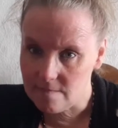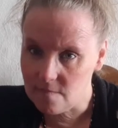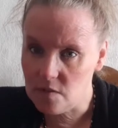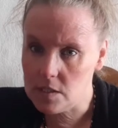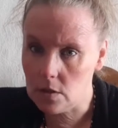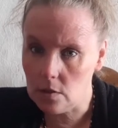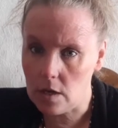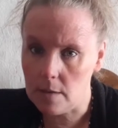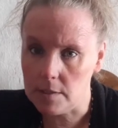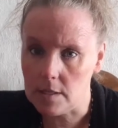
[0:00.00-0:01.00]
Physical
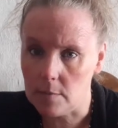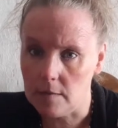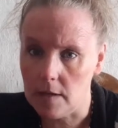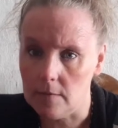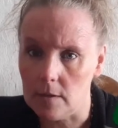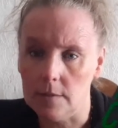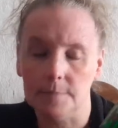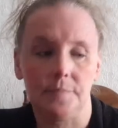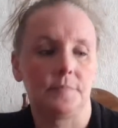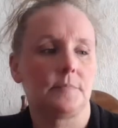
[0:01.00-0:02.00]
copies are my favorite.
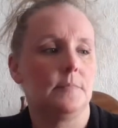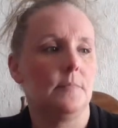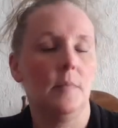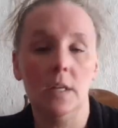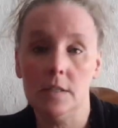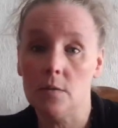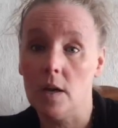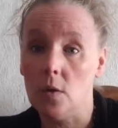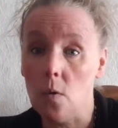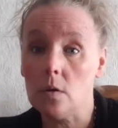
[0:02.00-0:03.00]
So I
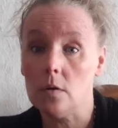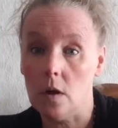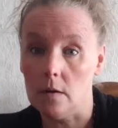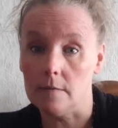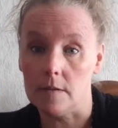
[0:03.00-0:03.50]
ordered all of